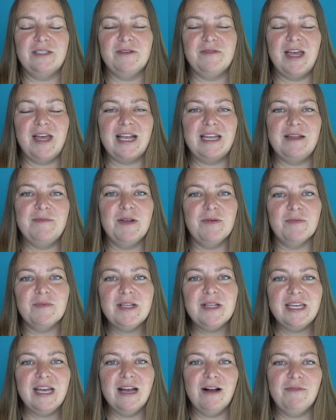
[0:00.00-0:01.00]
So that can be
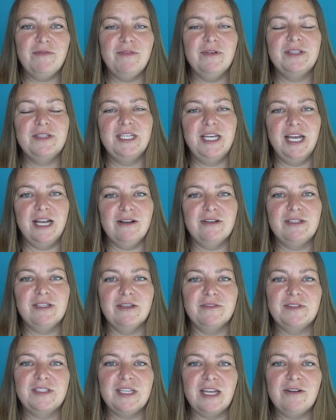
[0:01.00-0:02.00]
really helpful to get
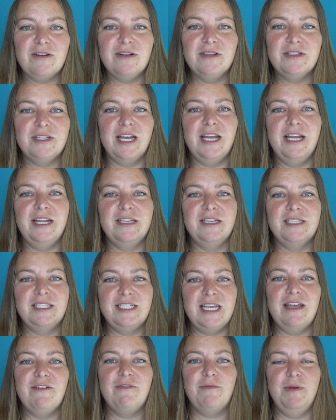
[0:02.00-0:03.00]
yourself settled and
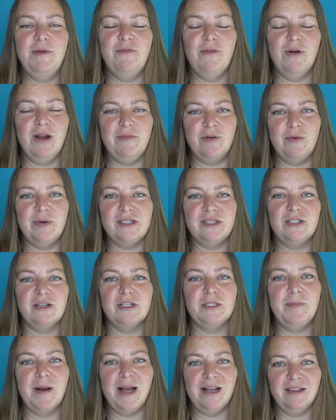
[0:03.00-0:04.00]
safe before everyone
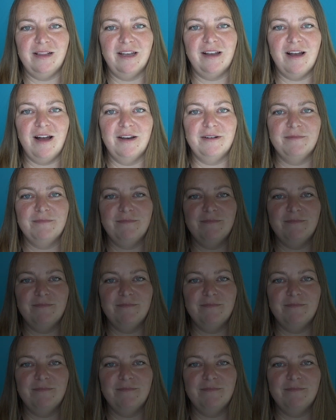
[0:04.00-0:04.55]
starts piling on.